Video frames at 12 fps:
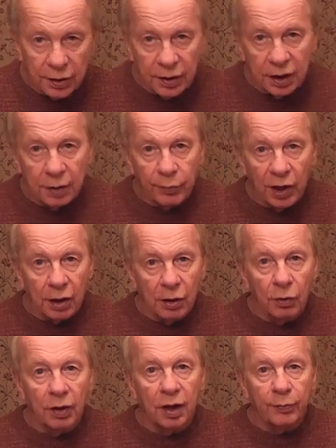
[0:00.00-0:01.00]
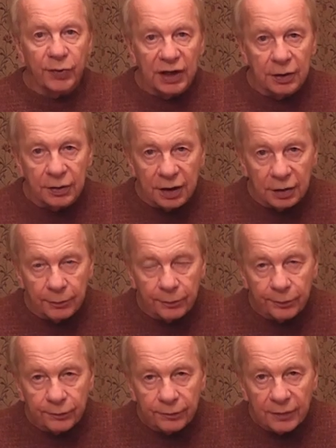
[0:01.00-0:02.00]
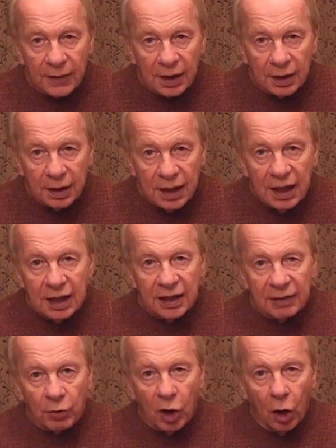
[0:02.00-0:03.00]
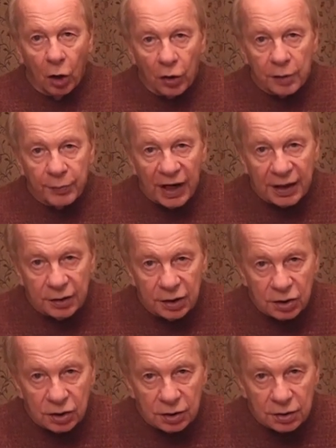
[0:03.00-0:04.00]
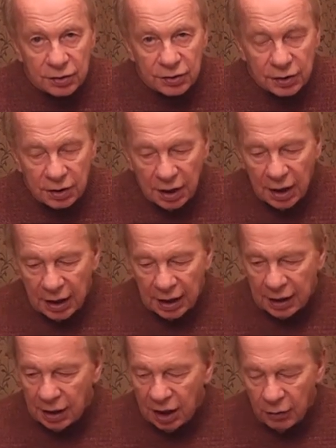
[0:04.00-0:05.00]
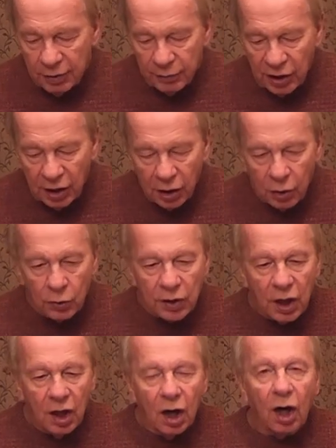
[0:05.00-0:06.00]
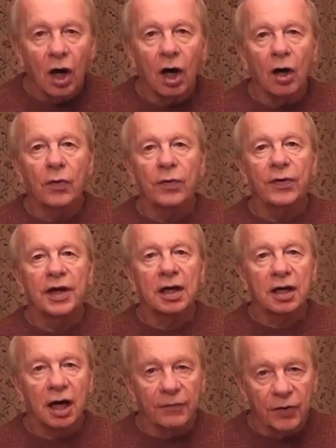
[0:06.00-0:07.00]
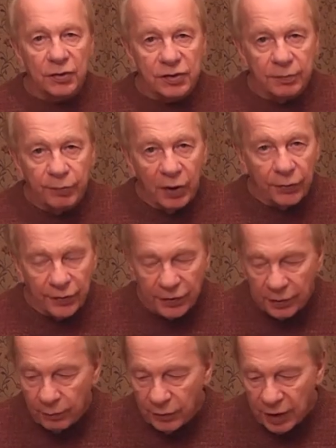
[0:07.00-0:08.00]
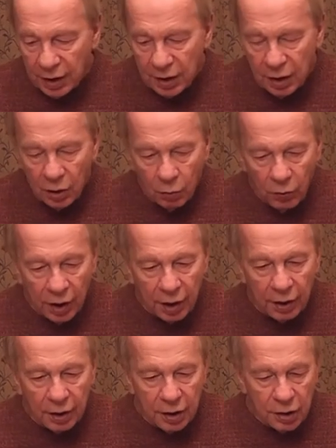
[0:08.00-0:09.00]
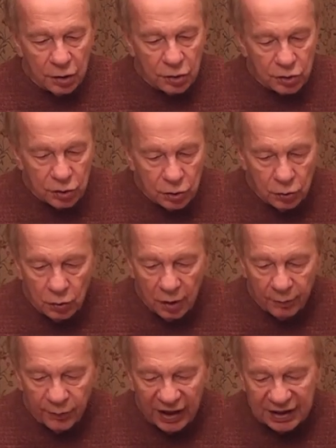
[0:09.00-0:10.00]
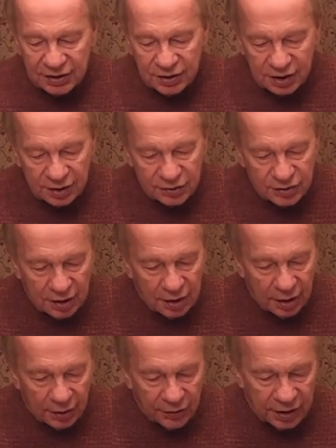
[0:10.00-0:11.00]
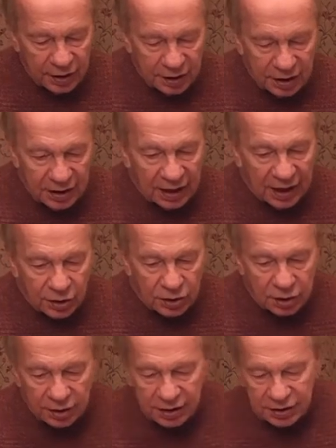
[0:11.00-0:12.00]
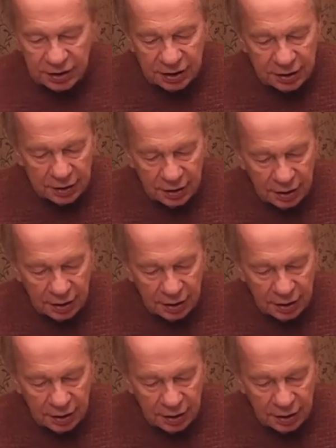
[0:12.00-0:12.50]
that Poirot appeared in. They were hardback editions, and lo and behold, on the covers of both of them were two paintings that he actually did.